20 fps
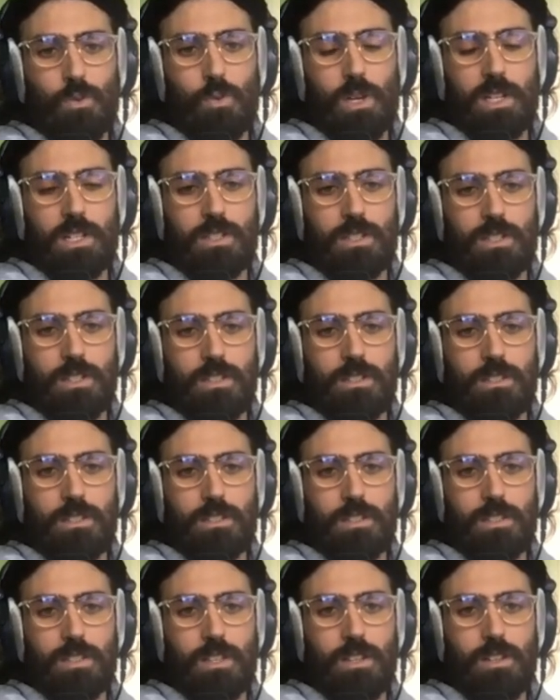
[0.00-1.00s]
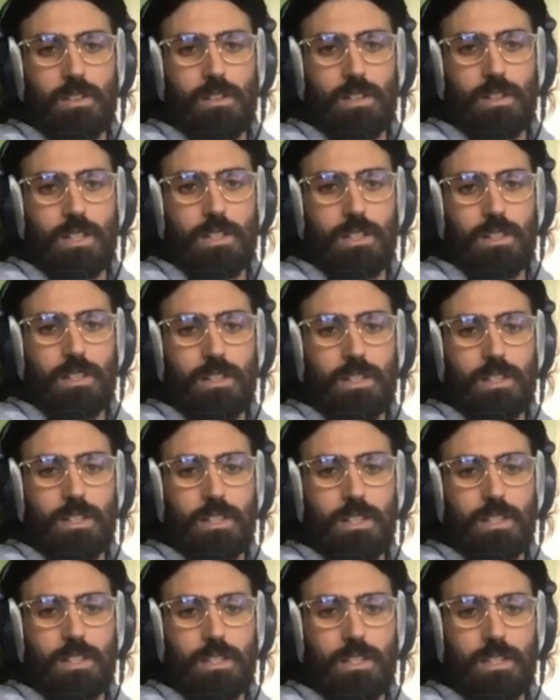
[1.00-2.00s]
questions here in
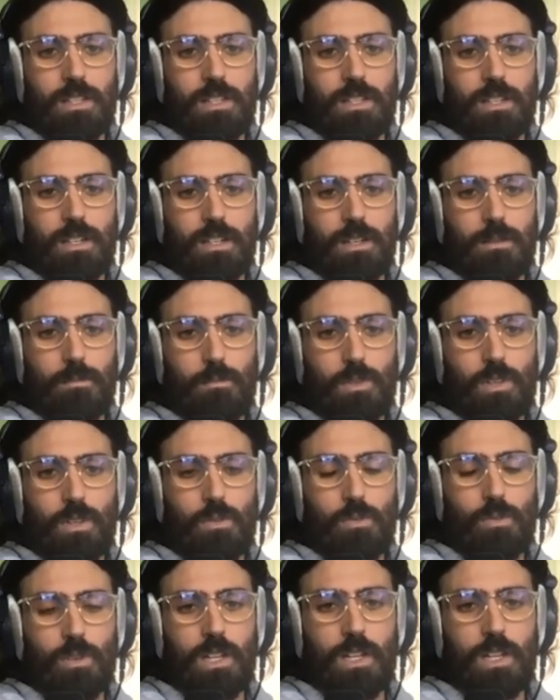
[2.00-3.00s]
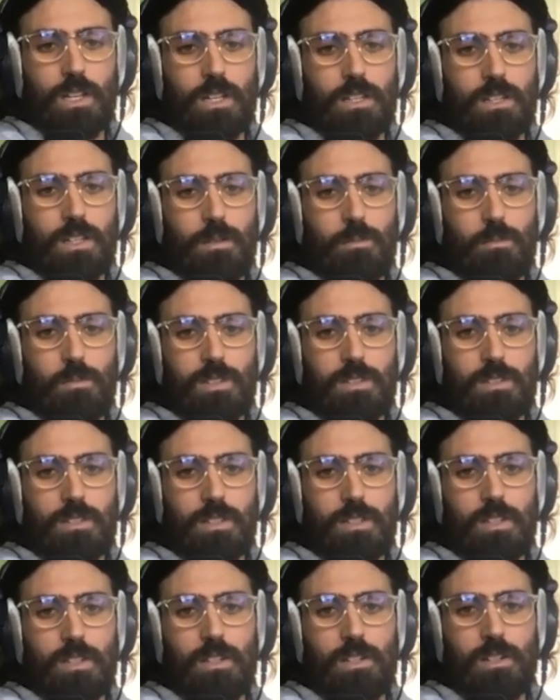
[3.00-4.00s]
the um, Q and A. Let me
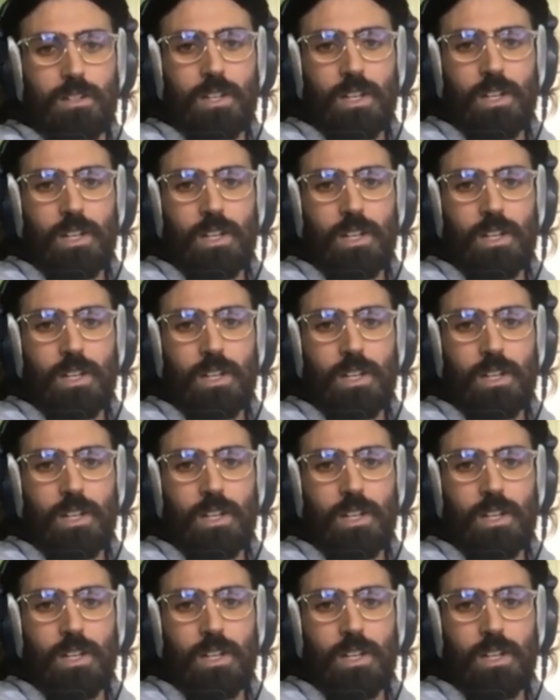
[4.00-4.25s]
see here.